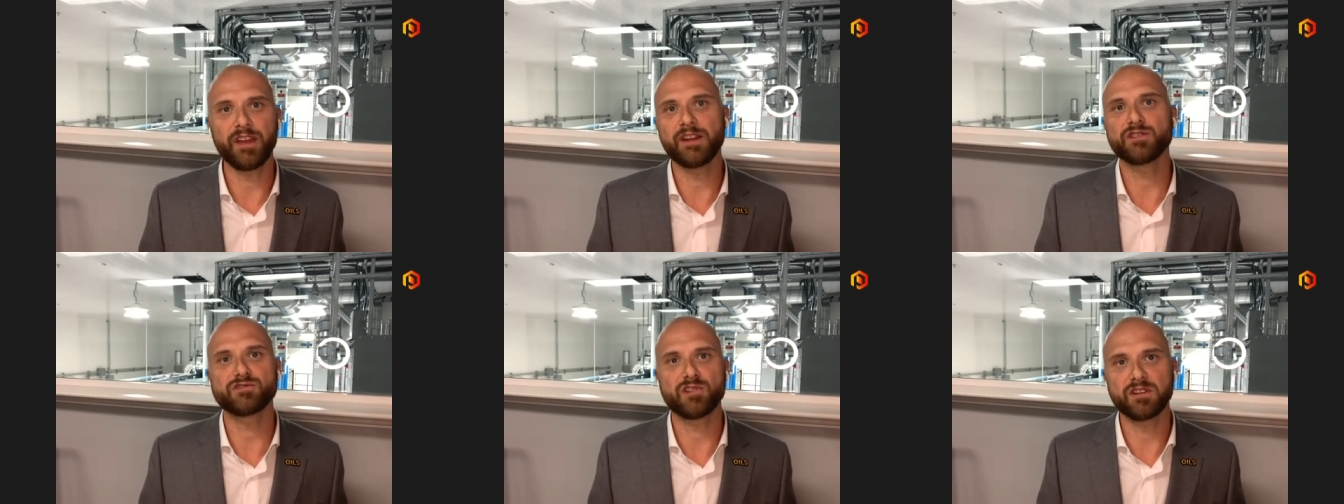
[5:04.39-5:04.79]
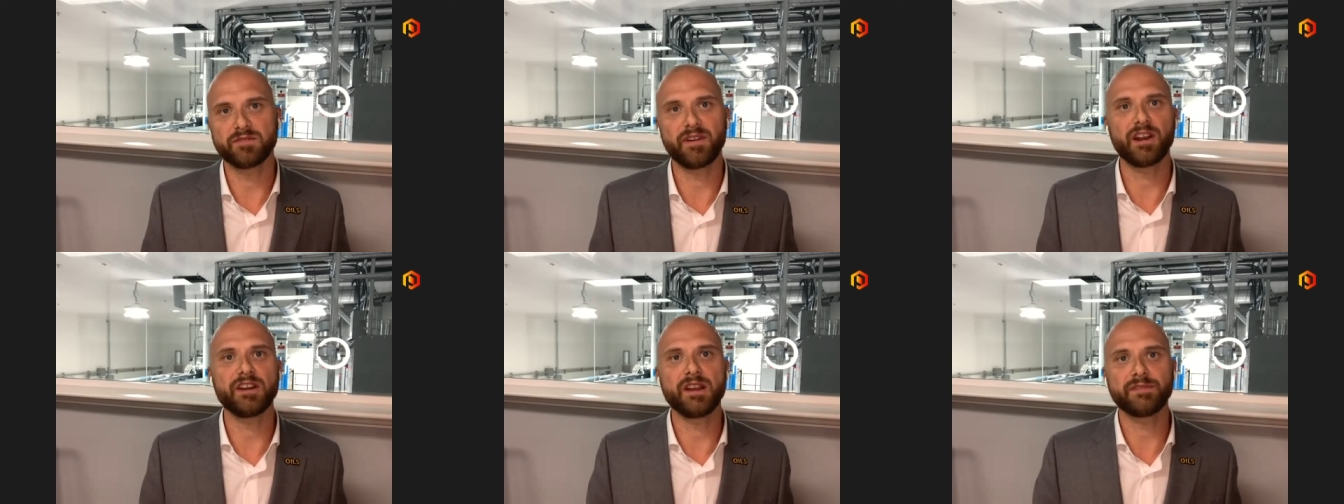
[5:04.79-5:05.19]
industry is
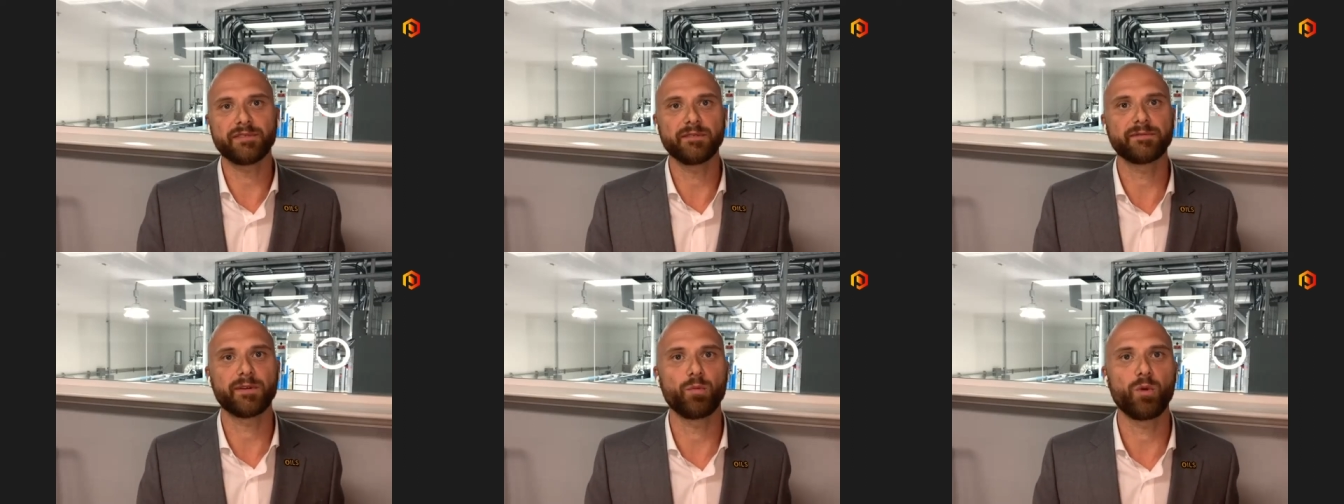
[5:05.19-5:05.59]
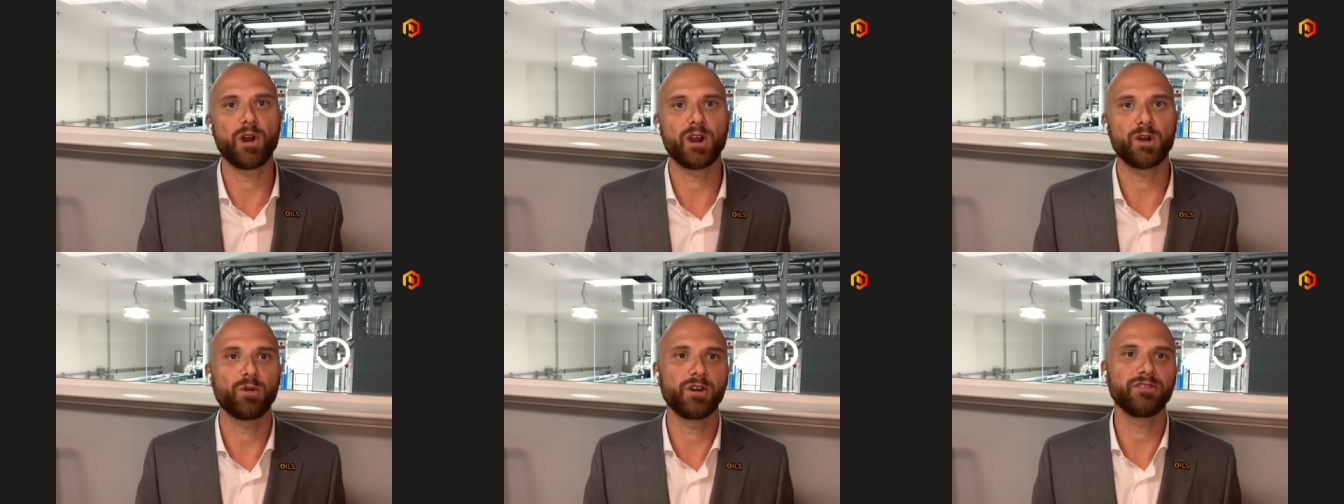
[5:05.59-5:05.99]
very different from
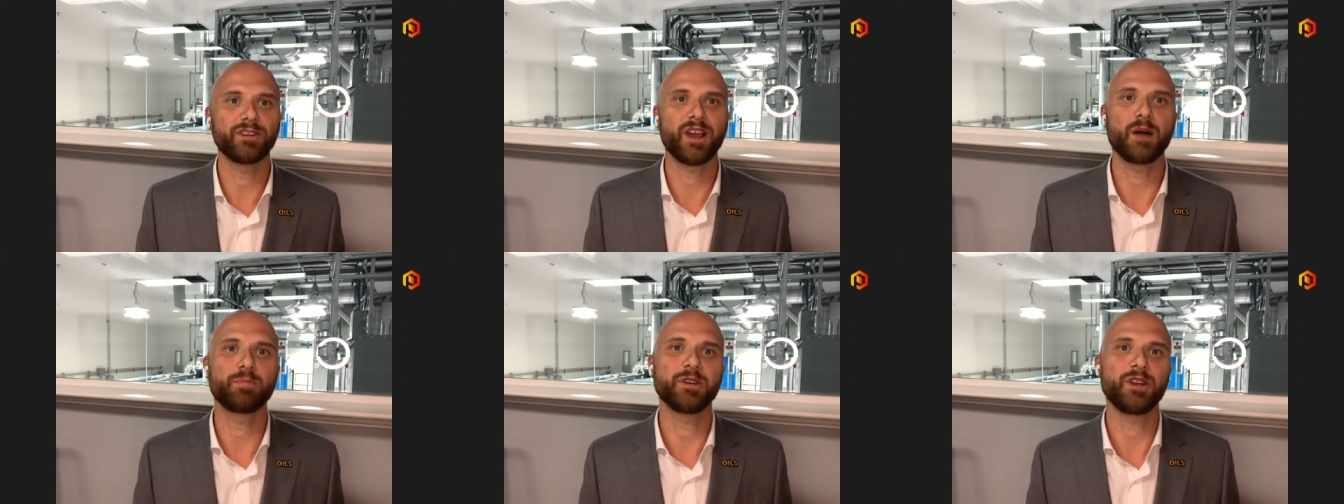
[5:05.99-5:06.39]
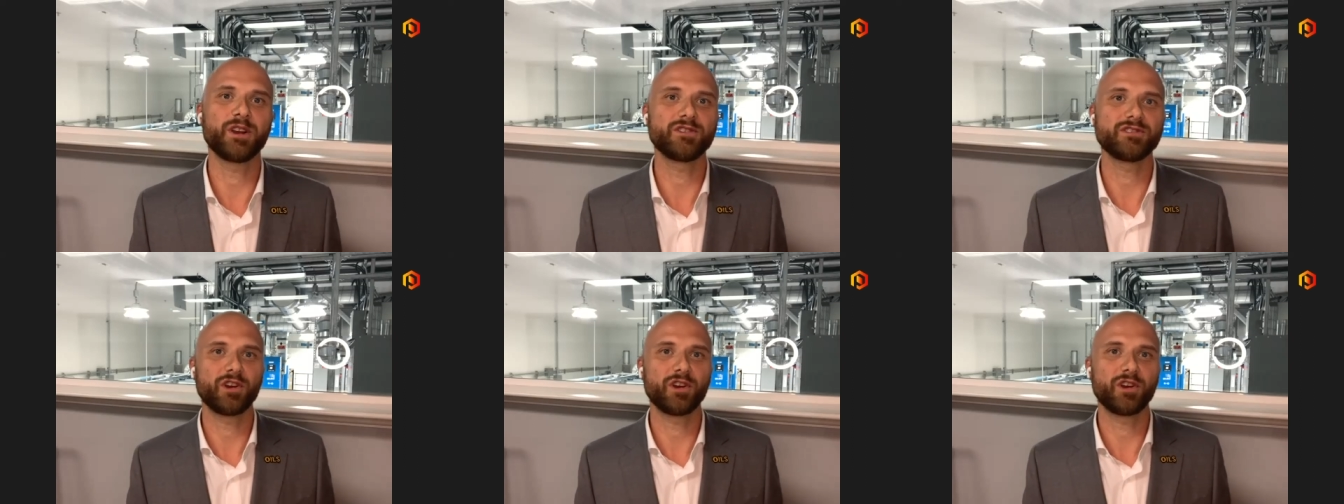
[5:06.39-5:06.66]
where it was a couple years